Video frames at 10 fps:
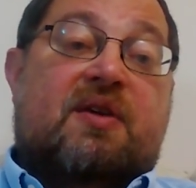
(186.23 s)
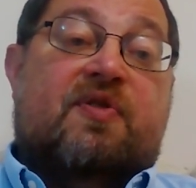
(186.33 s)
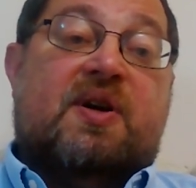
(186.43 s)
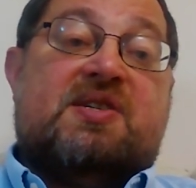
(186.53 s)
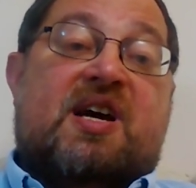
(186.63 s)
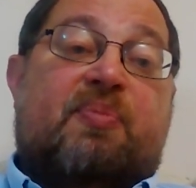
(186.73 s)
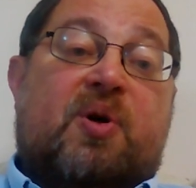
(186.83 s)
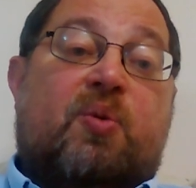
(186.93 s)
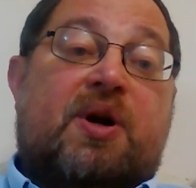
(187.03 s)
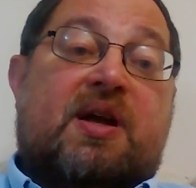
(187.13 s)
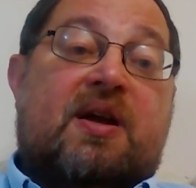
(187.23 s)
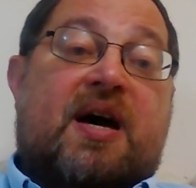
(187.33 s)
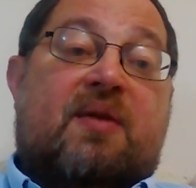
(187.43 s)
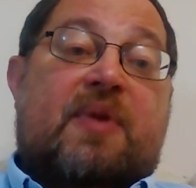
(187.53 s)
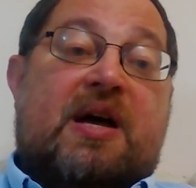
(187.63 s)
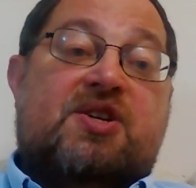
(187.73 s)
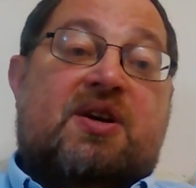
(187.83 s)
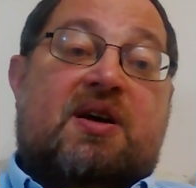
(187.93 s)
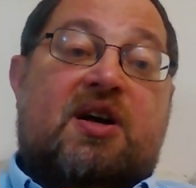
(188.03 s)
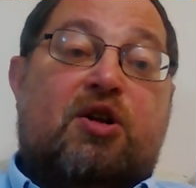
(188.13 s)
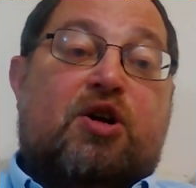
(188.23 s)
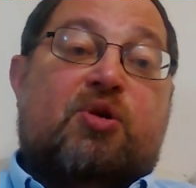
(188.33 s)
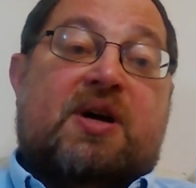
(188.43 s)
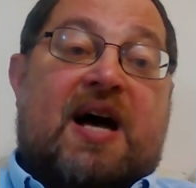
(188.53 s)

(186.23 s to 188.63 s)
For example, one cannot imagine a hilchot